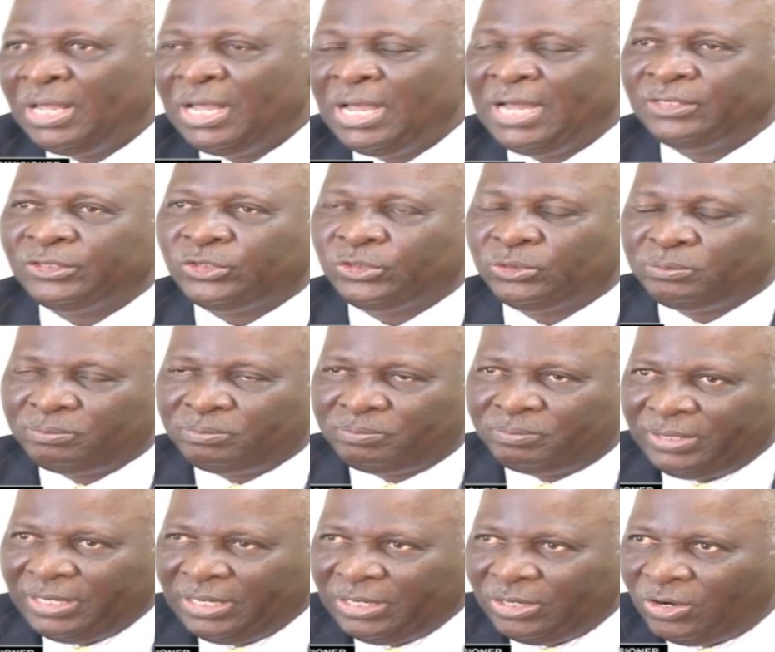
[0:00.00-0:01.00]
And to
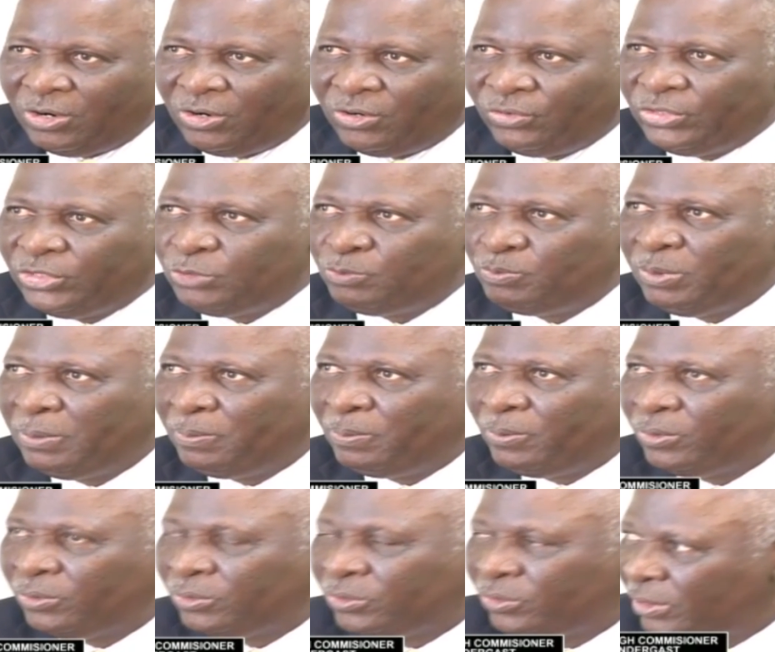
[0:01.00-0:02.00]
bring all these
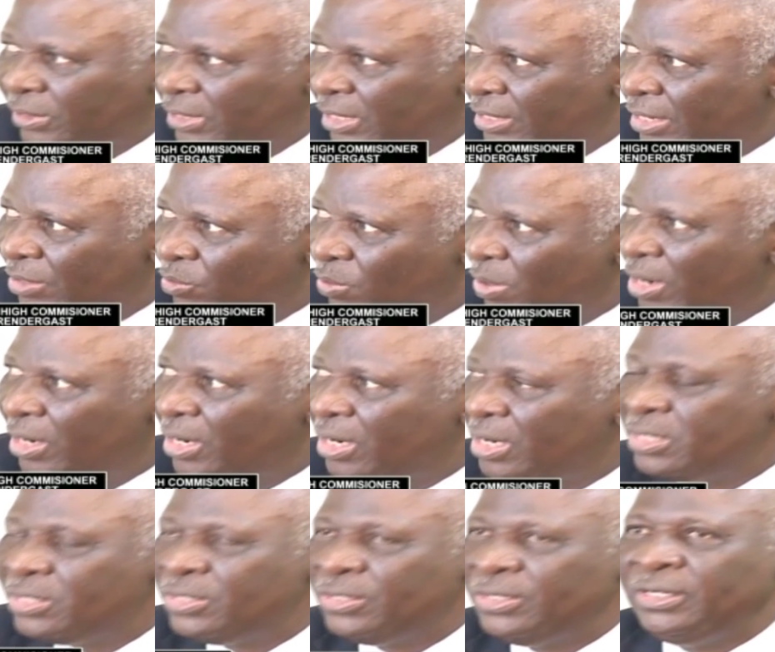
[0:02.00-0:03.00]
people together in one
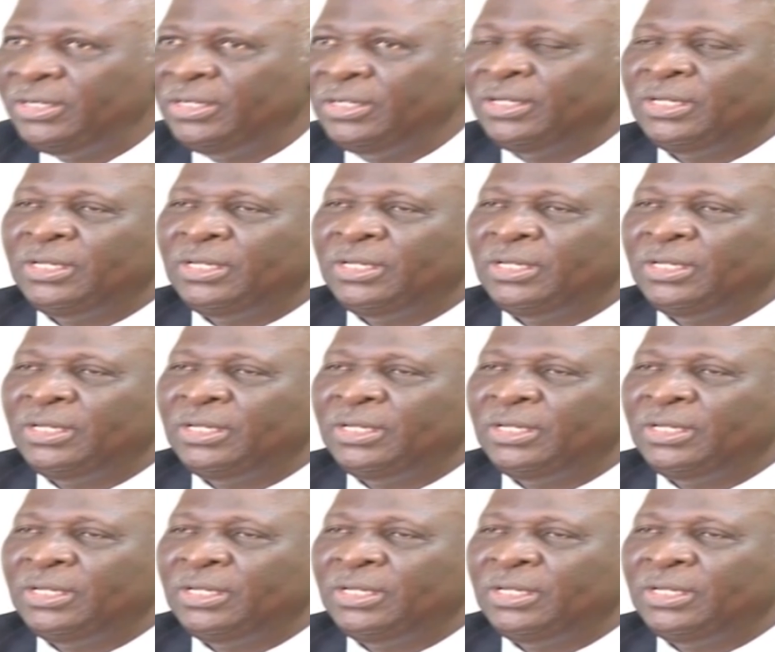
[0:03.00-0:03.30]
country,